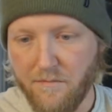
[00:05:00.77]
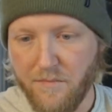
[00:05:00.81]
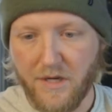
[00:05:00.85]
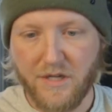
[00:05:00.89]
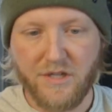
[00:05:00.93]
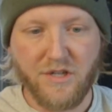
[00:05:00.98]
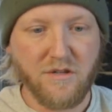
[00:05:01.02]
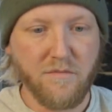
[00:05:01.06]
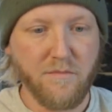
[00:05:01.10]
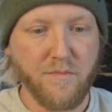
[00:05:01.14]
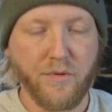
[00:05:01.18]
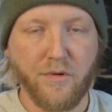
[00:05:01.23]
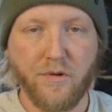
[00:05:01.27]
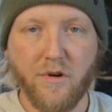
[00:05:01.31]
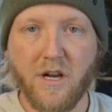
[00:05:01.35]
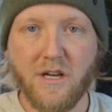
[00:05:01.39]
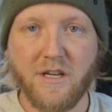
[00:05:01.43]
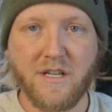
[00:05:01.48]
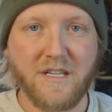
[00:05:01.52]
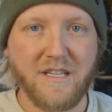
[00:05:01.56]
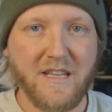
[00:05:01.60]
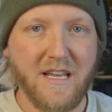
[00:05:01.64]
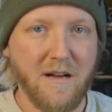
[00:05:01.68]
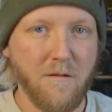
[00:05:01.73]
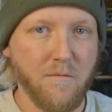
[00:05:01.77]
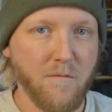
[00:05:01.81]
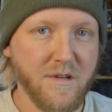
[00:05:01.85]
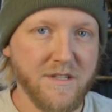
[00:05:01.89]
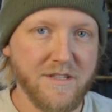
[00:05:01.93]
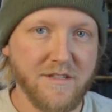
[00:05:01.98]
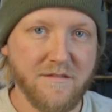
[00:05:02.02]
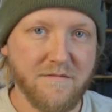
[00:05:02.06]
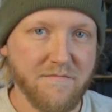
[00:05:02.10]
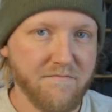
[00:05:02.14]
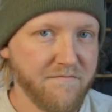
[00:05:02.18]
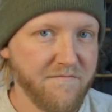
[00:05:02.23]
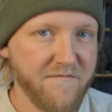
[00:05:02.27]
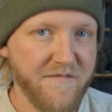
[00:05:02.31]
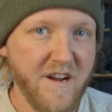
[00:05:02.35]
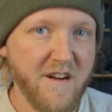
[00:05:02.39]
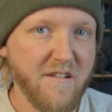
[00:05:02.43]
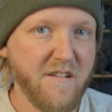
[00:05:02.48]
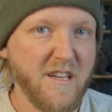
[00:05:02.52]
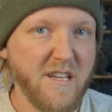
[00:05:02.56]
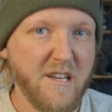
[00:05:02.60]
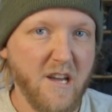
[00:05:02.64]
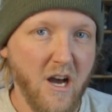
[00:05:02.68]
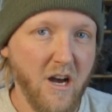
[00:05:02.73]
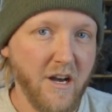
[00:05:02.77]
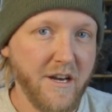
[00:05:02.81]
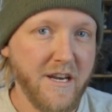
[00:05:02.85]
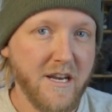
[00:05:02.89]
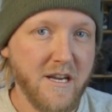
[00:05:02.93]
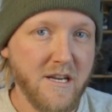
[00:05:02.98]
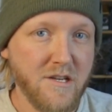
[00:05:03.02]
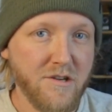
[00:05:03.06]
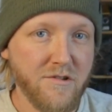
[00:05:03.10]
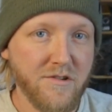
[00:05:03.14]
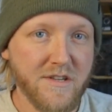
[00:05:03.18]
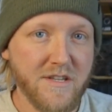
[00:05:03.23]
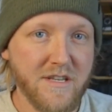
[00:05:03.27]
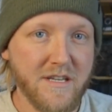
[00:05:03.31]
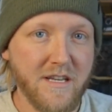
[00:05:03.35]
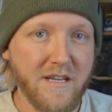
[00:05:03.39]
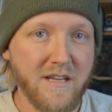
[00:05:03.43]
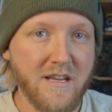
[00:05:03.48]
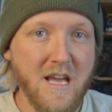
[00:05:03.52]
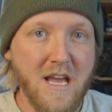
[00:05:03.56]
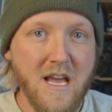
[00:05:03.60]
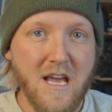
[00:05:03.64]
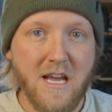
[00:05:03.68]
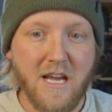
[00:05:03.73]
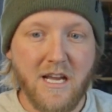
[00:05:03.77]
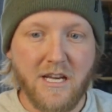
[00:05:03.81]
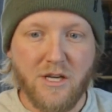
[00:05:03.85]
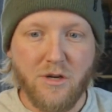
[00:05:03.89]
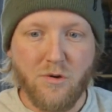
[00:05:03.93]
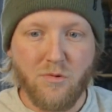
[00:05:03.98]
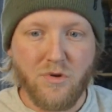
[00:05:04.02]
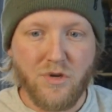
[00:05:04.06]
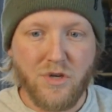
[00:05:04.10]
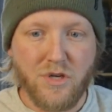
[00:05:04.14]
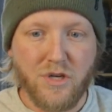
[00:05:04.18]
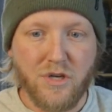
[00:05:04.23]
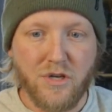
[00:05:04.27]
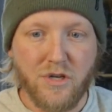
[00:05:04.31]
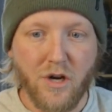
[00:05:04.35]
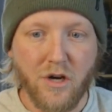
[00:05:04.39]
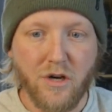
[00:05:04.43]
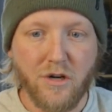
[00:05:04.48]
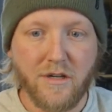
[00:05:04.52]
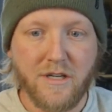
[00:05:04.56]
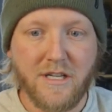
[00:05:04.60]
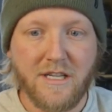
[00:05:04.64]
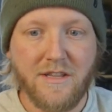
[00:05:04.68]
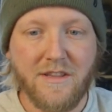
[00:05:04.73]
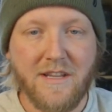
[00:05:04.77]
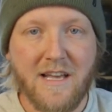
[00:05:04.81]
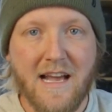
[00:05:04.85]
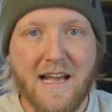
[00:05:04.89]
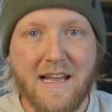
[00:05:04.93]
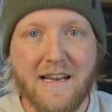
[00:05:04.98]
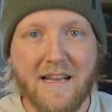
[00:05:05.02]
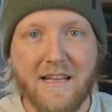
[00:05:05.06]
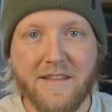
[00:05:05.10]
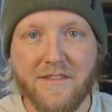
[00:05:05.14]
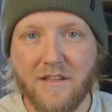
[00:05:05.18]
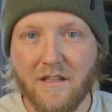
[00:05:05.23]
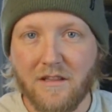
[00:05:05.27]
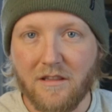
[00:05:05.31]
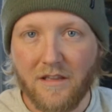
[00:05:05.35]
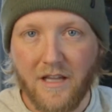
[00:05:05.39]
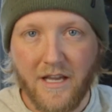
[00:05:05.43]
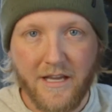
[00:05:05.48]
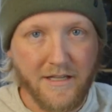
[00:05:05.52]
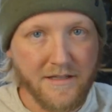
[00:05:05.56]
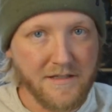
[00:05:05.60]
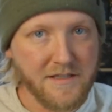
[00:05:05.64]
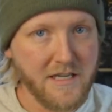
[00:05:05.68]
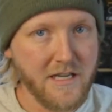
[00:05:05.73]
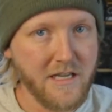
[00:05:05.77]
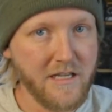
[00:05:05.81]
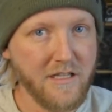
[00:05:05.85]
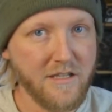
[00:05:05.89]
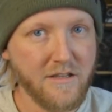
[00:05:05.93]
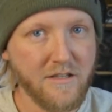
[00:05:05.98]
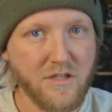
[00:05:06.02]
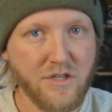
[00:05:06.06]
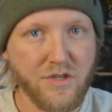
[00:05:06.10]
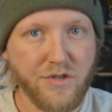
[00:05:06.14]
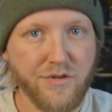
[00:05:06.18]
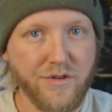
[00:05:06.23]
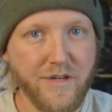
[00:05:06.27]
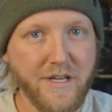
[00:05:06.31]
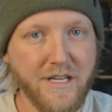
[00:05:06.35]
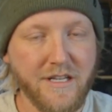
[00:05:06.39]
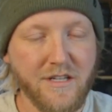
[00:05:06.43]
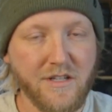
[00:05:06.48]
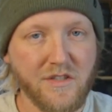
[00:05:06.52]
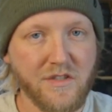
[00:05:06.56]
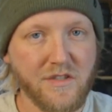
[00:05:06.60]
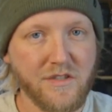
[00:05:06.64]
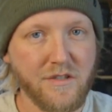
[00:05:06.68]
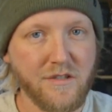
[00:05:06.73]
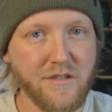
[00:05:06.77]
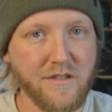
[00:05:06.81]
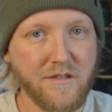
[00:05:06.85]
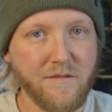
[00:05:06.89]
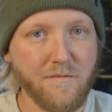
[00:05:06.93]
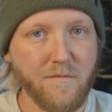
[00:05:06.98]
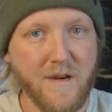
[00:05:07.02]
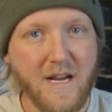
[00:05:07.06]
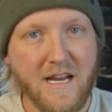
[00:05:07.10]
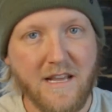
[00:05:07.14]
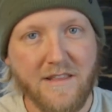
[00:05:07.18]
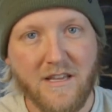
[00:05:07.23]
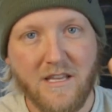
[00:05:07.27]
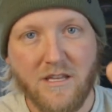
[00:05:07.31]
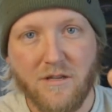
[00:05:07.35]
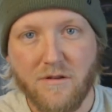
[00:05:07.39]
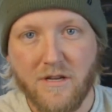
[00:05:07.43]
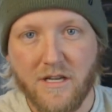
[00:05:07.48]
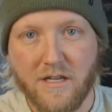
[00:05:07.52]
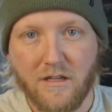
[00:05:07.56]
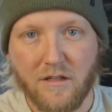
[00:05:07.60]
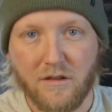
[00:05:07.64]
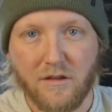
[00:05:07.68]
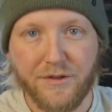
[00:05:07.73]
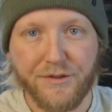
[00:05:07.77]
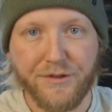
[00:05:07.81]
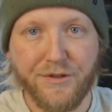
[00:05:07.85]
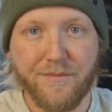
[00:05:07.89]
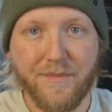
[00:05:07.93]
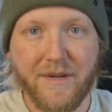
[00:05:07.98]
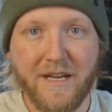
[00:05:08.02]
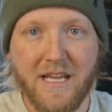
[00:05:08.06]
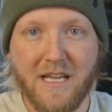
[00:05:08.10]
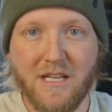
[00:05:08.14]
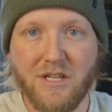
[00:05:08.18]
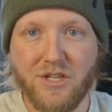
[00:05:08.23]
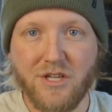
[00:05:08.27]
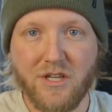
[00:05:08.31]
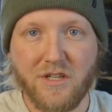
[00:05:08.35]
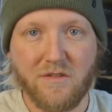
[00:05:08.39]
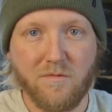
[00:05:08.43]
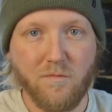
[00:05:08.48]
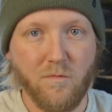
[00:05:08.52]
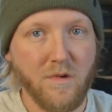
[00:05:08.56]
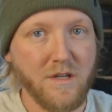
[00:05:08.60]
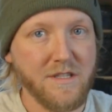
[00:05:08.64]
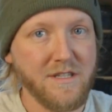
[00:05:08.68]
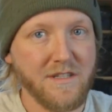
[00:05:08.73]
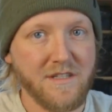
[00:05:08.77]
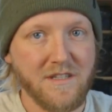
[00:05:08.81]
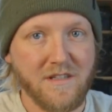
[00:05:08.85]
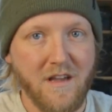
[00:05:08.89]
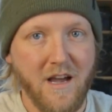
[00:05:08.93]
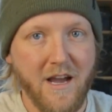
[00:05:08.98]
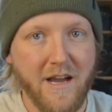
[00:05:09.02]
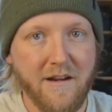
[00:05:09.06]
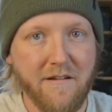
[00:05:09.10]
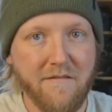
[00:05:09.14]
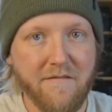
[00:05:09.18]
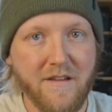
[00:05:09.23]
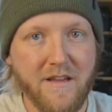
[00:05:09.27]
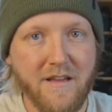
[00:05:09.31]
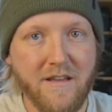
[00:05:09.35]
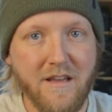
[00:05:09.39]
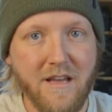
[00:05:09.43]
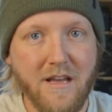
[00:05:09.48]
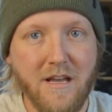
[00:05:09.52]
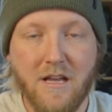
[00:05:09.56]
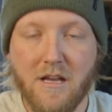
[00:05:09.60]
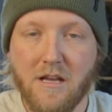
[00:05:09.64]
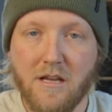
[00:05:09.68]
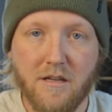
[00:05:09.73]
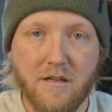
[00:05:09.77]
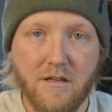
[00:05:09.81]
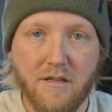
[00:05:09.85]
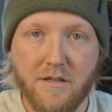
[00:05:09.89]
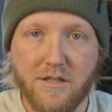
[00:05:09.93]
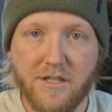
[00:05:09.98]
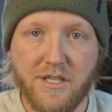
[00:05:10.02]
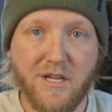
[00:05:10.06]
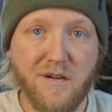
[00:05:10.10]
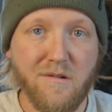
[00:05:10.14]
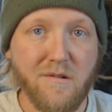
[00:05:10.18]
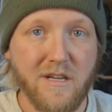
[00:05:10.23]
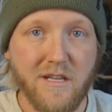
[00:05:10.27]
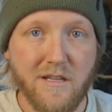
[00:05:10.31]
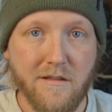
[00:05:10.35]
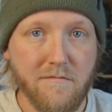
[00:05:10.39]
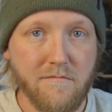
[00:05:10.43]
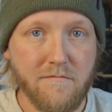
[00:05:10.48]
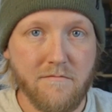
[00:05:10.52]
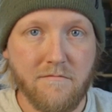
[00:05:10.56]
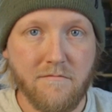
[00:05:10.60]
bunch of brush that was very uninteresting, and you darken that and the light's hitting the tree in a certain way that you can illuminate just one side of it, do it.